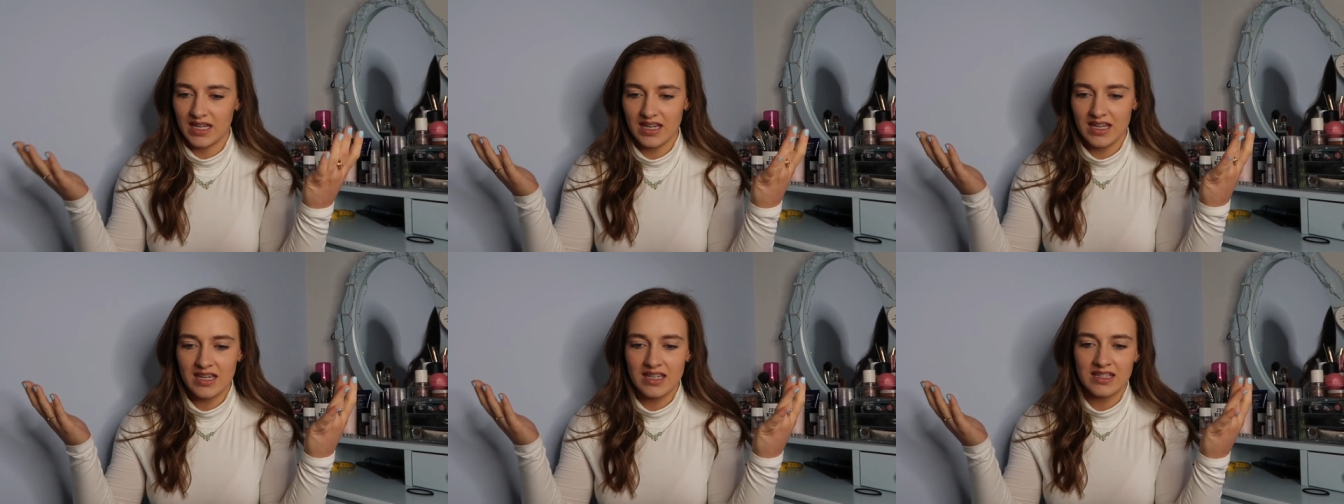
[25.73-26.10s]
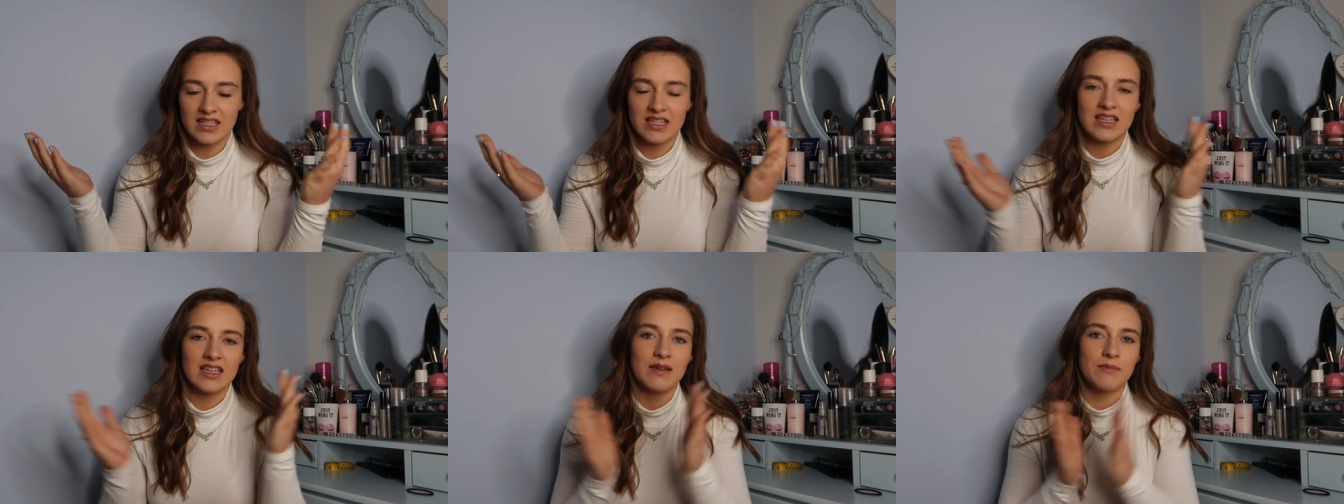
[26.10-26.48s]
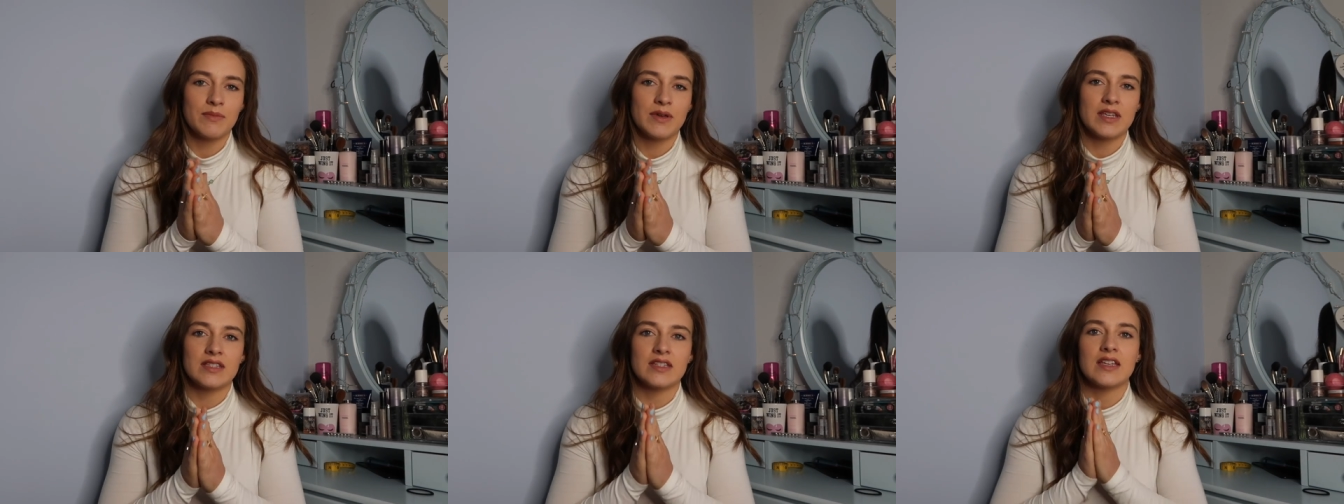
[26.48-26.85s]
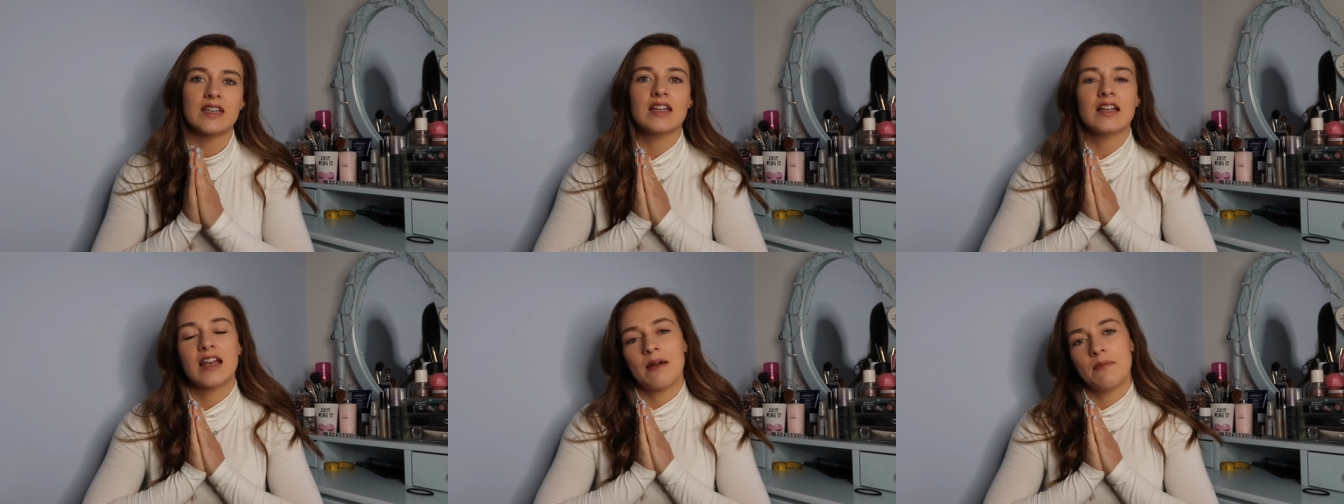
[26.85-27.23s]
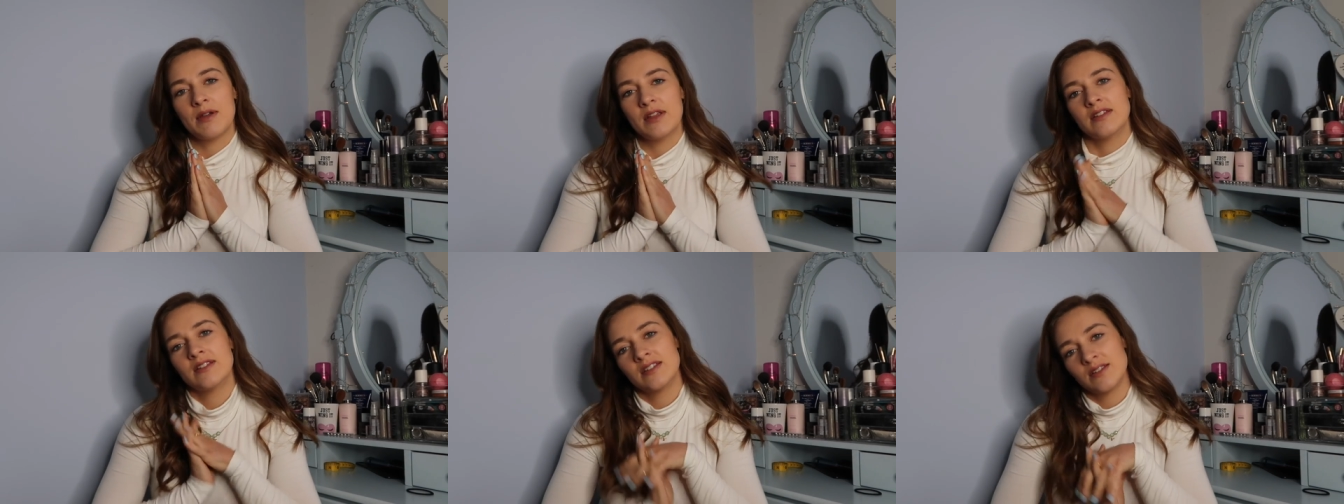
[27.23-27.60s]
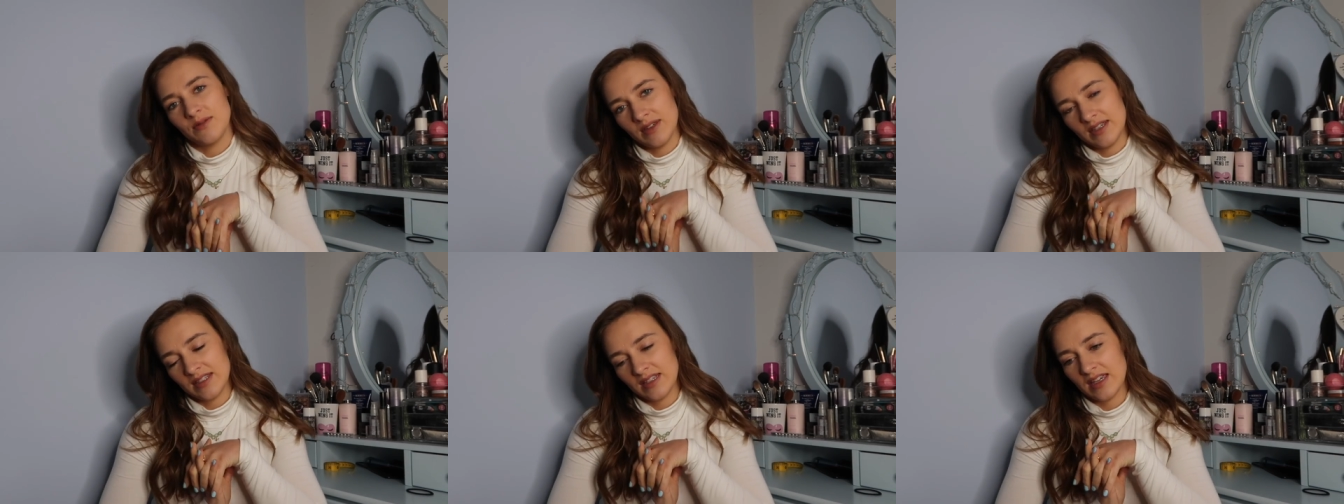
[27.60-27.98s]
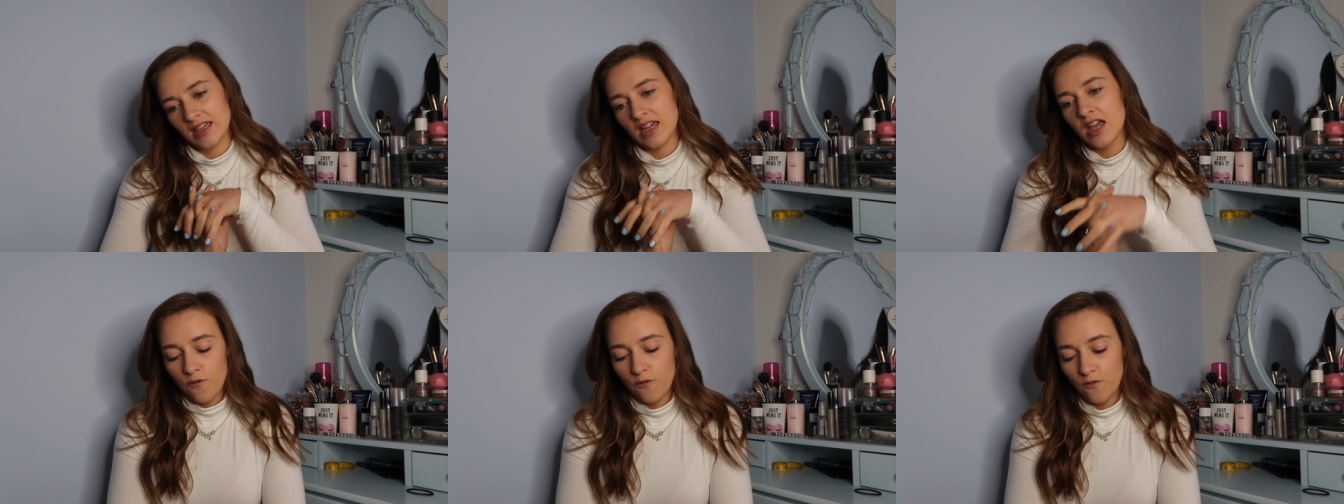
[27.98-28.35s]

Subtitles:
Easy peasy lemon squeezy.